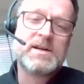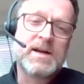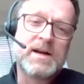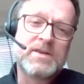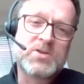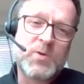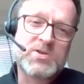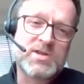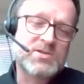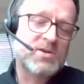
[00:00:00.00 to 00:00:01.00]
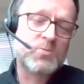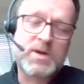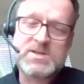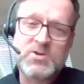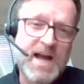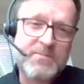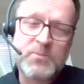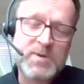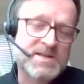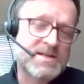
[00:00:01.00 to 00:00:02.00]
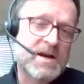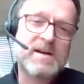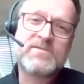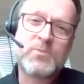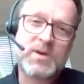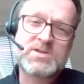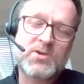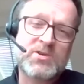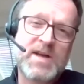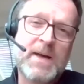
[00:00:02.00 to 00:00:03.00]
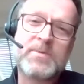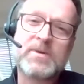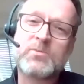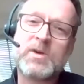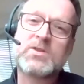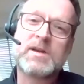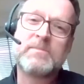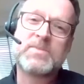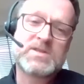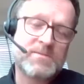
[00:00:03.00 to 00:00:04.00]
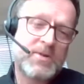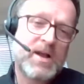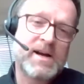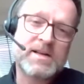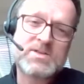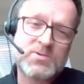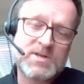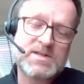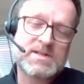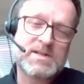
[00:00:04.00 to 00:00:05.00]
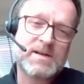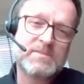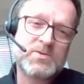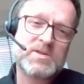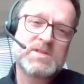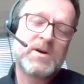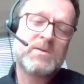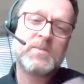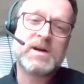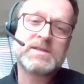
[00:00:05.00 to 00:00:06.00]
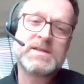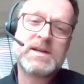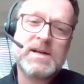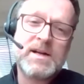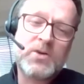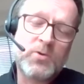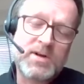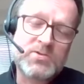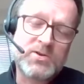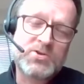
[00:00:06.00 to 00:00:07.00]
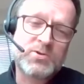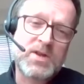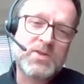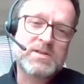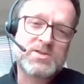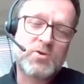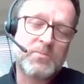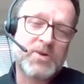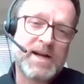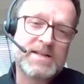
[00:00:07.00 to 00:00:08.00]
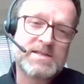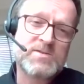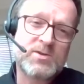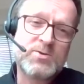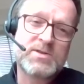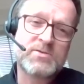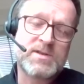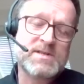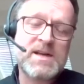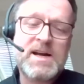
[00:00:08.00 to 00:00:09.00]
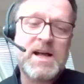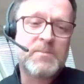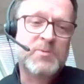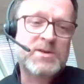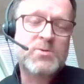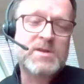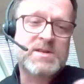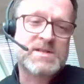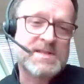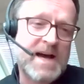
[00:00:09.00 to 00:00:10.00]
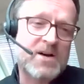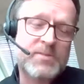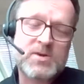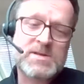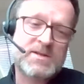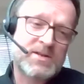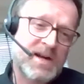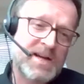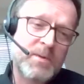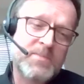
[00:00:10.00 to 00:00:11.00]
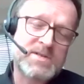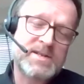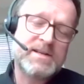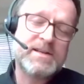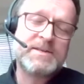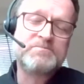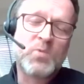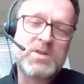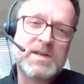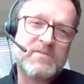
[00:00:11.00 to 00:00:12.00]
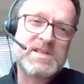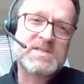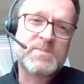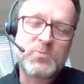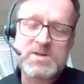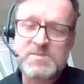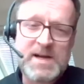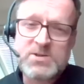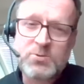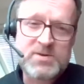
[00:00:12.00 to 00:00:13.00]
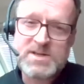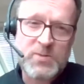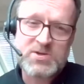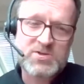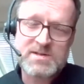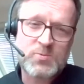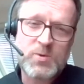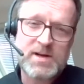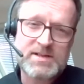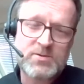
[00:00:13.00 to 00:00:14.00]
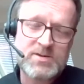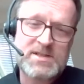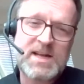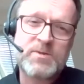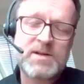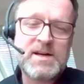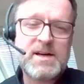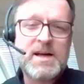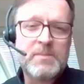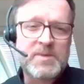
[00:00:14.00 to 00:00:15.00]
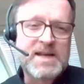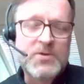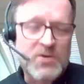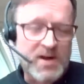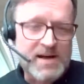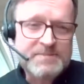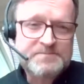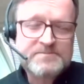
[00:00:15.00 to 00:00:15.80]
the questions on what is going to happen with staff, what is going to happen with the suppliers to this power plant, in order to ensure that there's a comprehensive solution to this. But we're doing this now because at the time, obviously, when the investment was made, all these questions weren't on the table, but now they are.